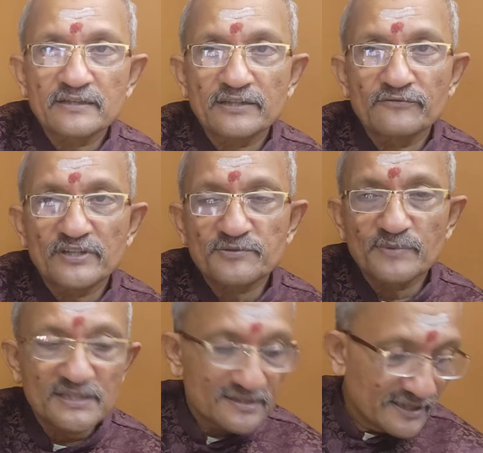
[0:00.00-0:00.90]

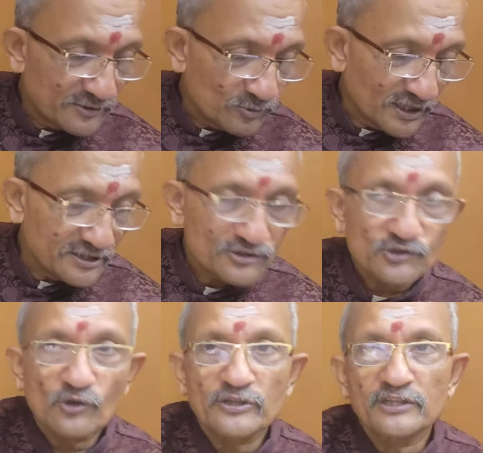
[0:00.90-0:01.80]
investments that one is
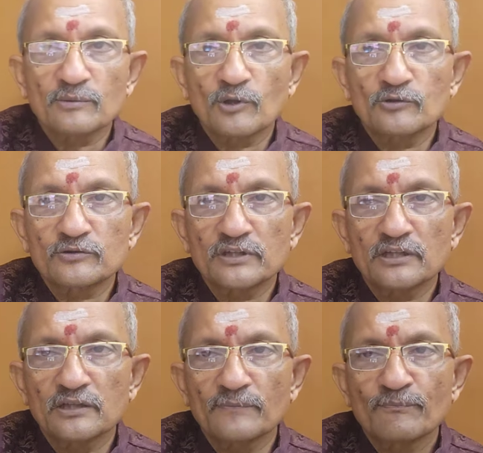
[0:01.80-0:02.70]
talking about?
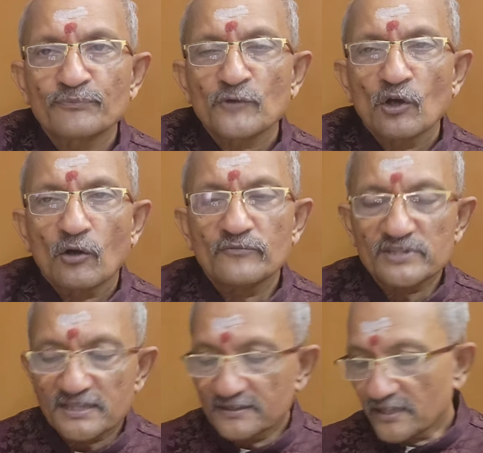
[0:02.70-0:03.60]

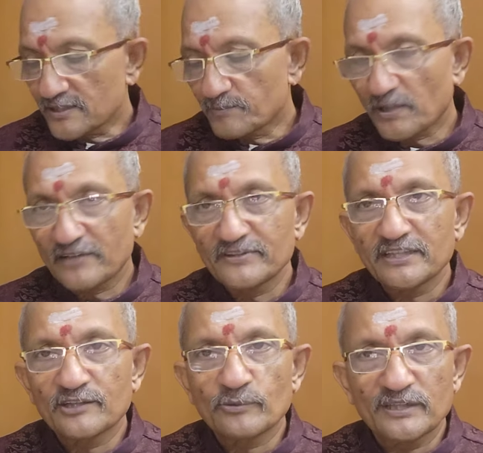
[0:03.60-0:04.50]
Obviously, there is
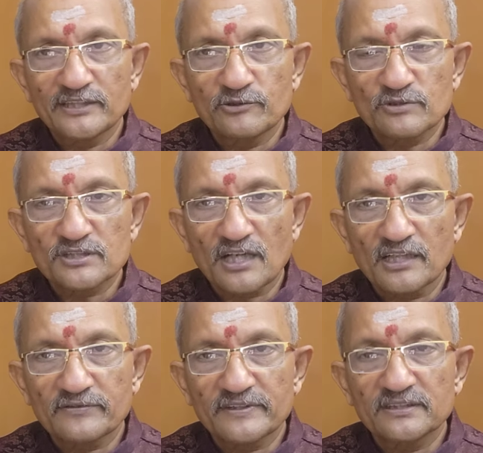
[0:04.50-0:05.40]
private equity to
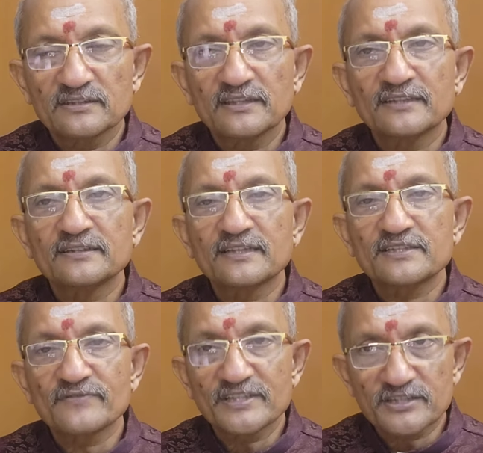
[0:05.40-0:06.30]
start with, then there
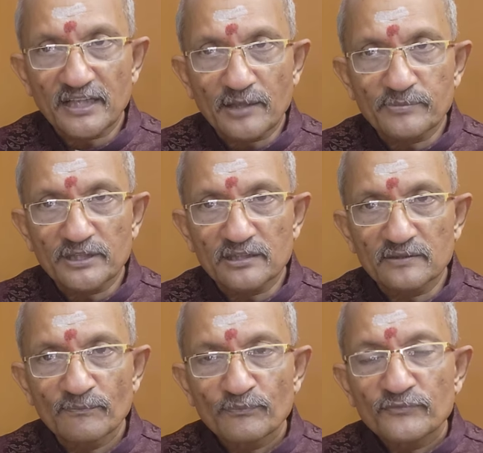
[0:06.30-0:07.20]
is venture
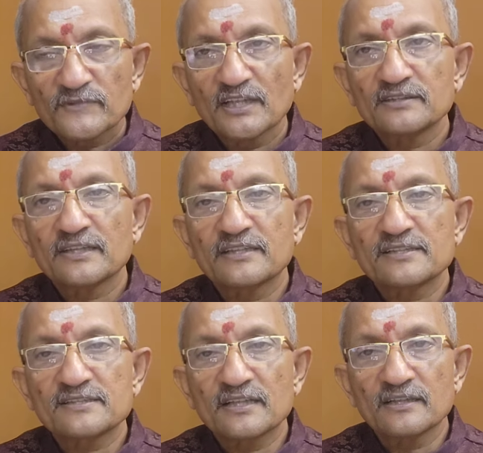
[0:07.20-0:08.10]
capital, then there
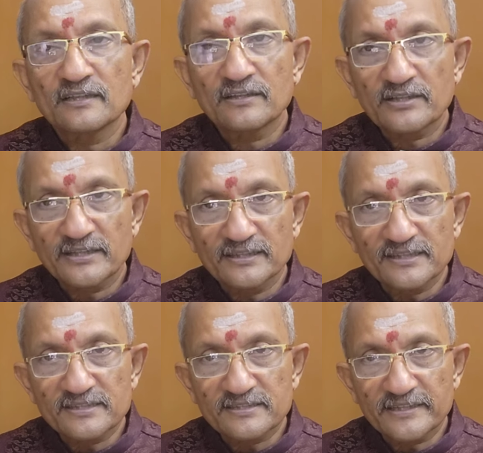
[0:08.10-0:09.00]
is real
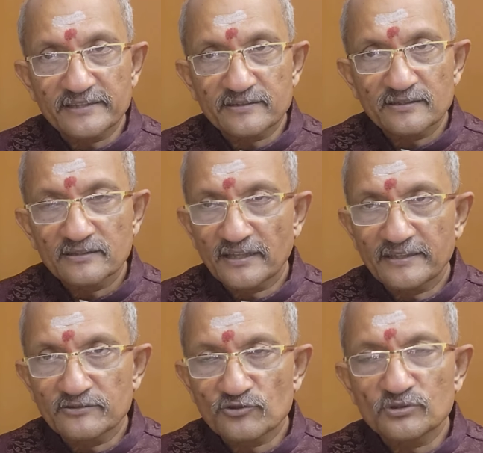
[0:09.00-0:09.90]
estate,
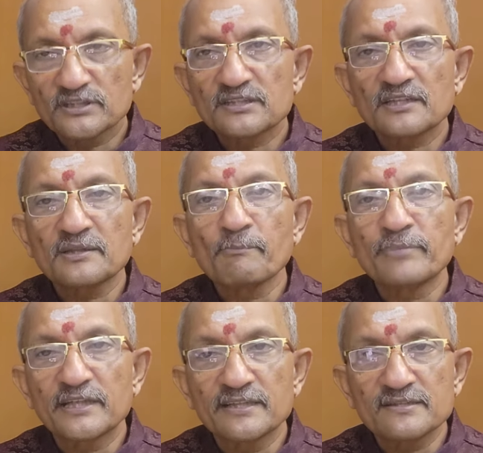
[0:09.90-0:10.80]
right? So these are the
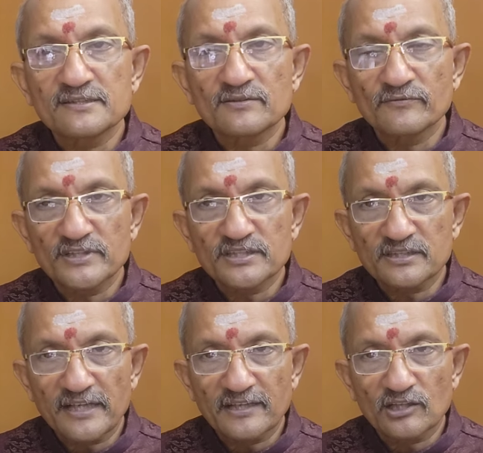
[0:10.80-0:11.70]
biggies
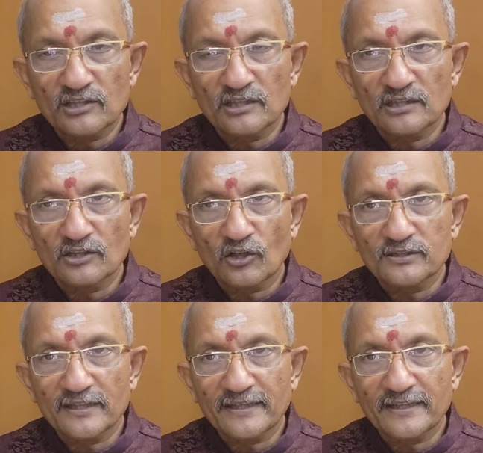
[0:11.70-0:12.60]
which take all
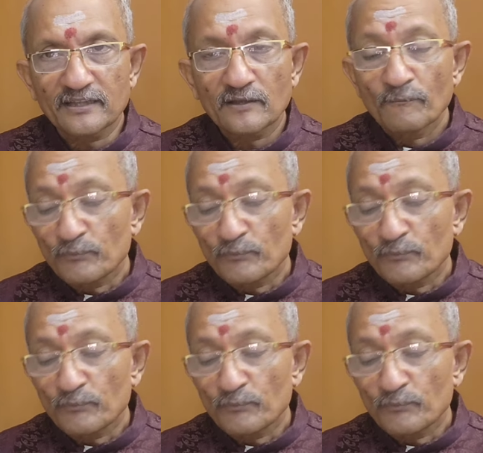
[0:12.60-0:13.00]
the cake.